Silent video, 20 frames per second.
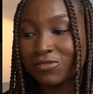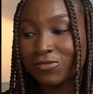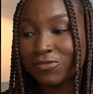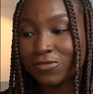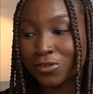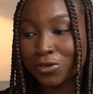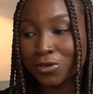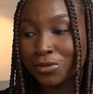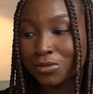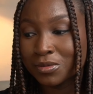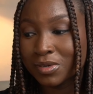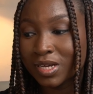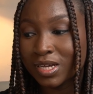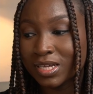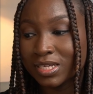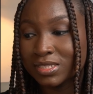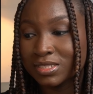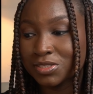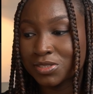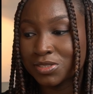Flow,
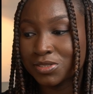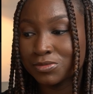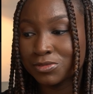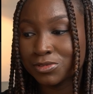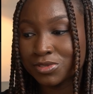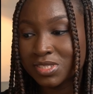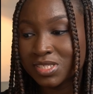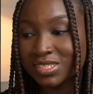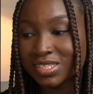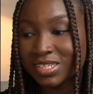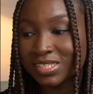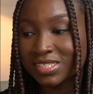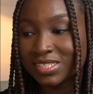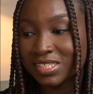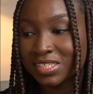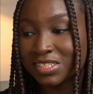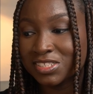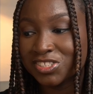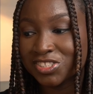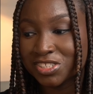and you will notice that it's
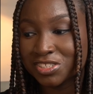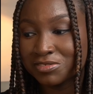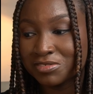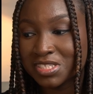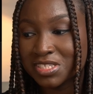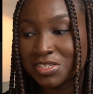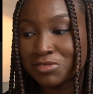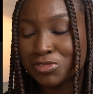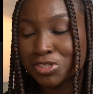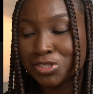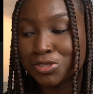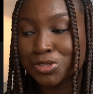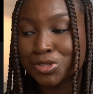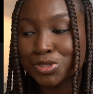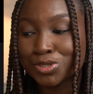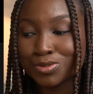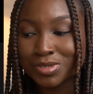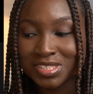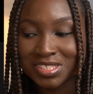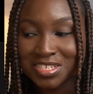saying generating will use
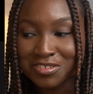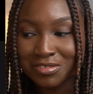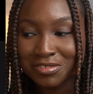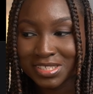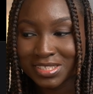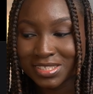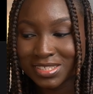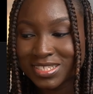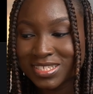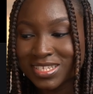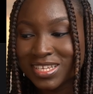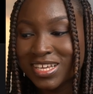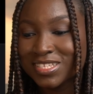20 credits.